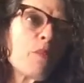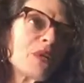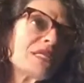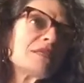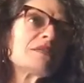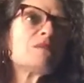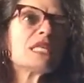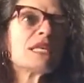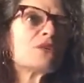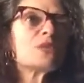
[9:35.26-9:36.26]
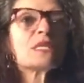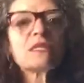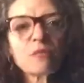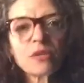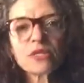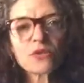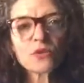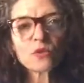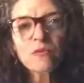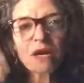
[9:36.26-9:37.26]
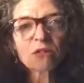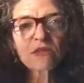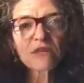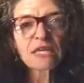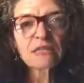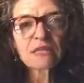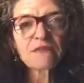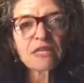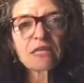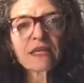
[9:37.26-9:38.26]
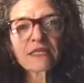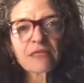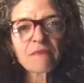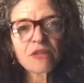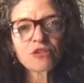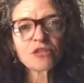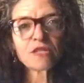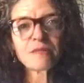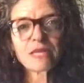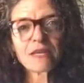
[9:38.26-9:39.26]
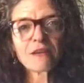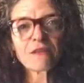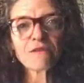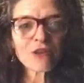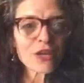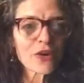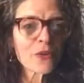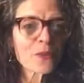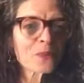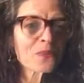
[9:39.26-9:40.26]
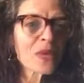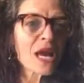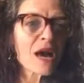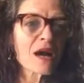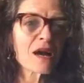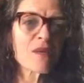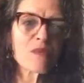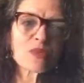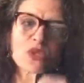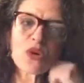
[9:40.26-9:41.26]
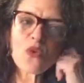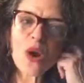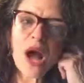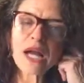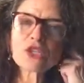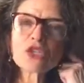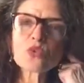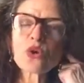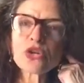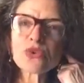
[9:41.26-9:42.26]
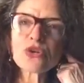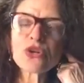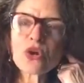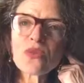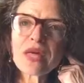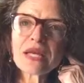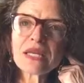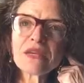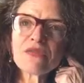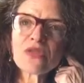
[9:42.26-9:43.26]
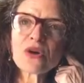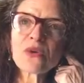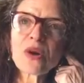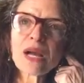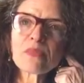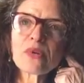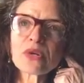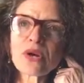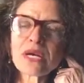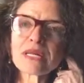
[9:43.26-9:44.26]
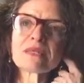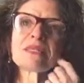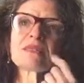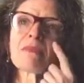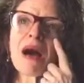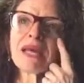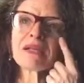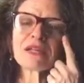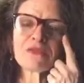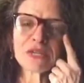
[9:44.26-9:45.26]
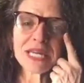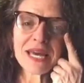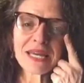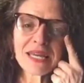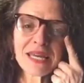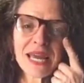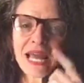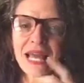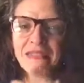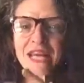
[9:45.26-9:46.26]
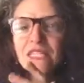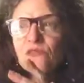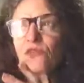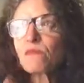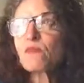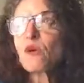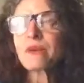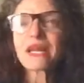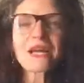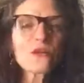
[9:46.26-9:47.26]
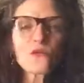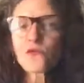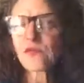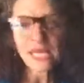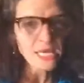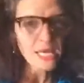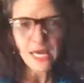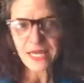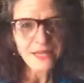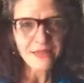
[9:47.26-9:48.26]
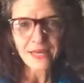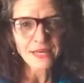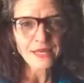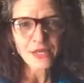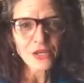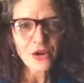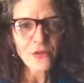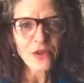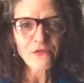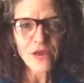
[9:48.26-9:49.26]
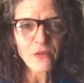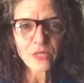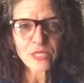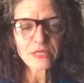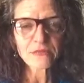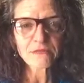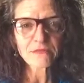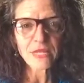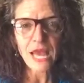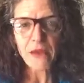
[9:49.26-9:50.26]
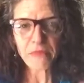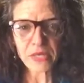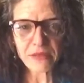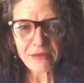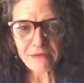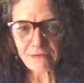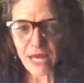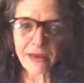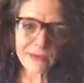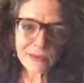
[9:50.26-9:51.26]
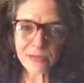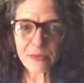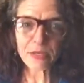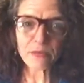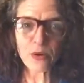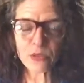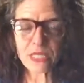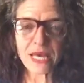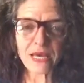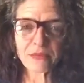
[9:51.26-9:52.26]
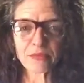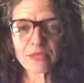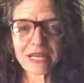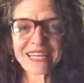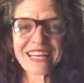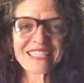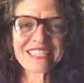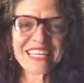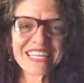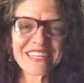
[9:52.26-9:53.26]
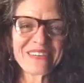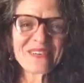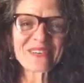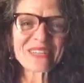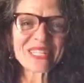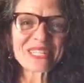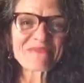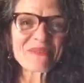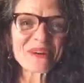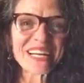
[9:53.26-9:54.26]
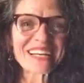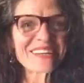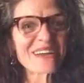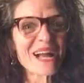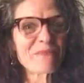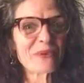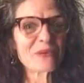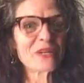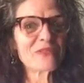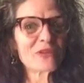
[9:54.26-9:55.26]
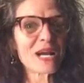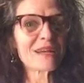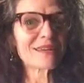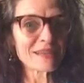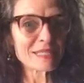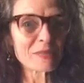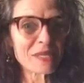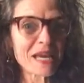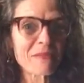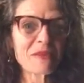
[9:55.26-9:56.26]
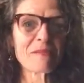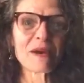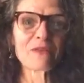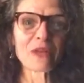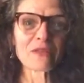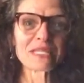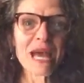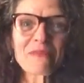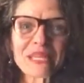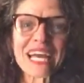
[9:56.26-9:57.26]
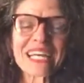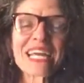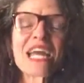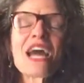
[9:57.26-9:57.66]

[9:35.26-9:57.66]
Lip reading: But it doesn't mean that I don't slip into those bouts of negativity, as I mentioned in the beginning of the video. So I just want you to know that even though I put on a smile every day, that's for the moment. I don't fake anything. If I wasn't happy, then I wouldn't be able to post that. But I guess, early in the morning, you're happy. What have you got not to be happy about? Nothing's happened yet.